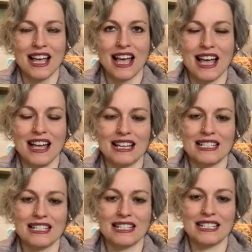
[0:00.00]

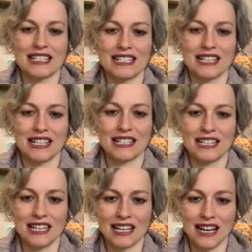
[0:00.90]
And
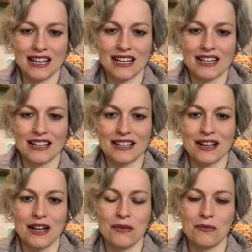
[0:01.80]
dhyana,
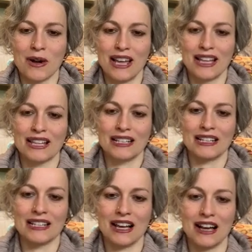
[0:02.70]

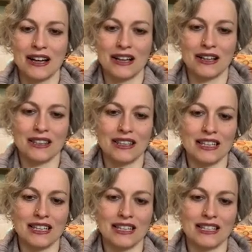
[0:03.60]
when
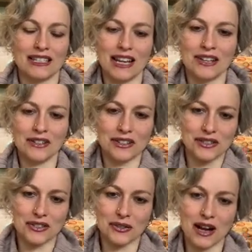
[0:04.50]
the sages
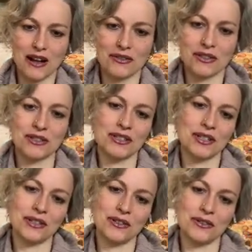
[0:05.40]
traveled
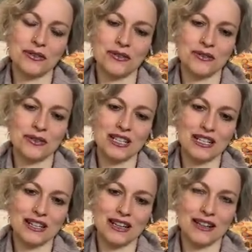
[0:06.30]
to
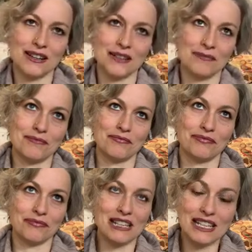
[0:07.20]

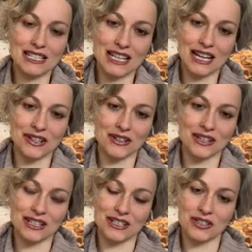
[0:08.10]
East Asia,
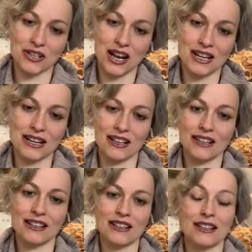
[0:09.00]
into China,
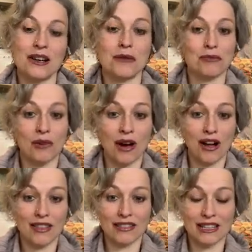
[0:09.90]

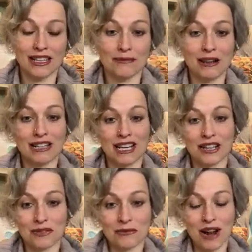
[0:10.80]
brought these
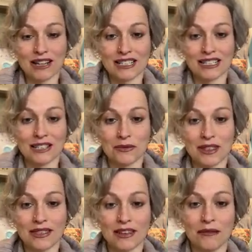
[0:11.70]
meditation practices
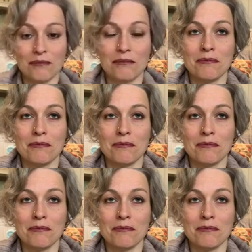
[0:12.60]
with them.